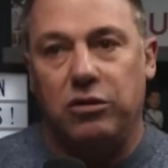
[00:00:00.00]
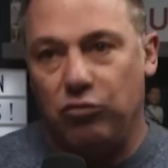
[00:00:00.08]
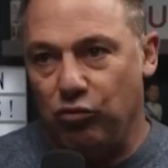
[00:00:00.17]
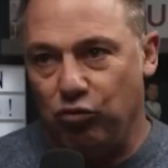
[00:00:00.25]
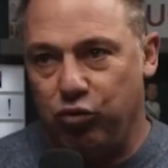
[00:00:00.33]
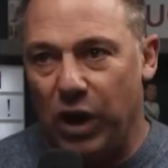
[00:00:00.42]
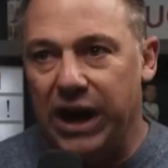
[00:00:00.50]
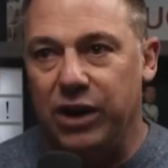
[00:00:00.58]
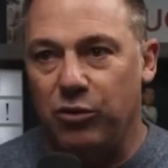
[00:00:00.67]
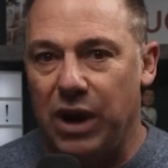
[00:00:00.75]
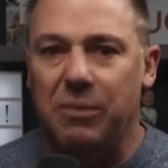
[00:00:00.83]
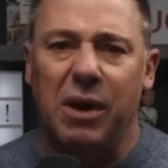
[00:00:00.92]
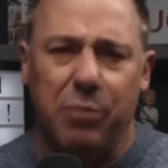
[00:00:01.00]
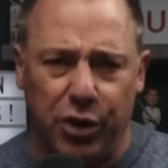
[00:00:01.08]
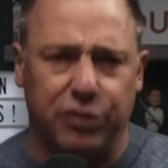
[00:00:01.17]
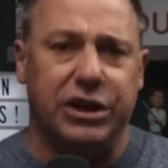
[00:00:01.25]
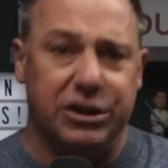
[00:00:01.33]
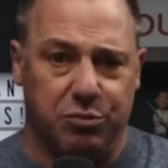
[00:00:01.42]
right around my
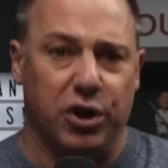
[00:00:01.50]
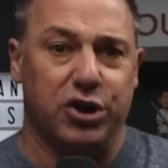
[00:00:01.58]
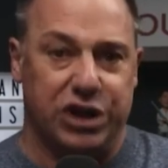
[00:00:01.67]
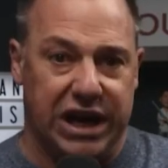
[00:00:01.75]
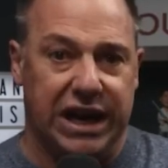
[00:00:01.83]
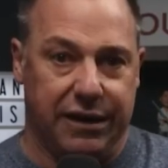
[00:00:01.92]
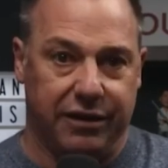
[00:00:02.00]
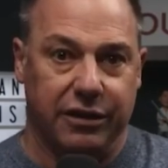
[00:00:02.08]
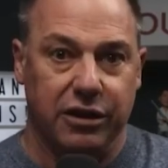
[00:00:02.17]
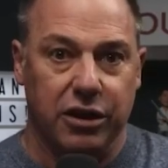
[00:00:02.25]
birthday is March 8th.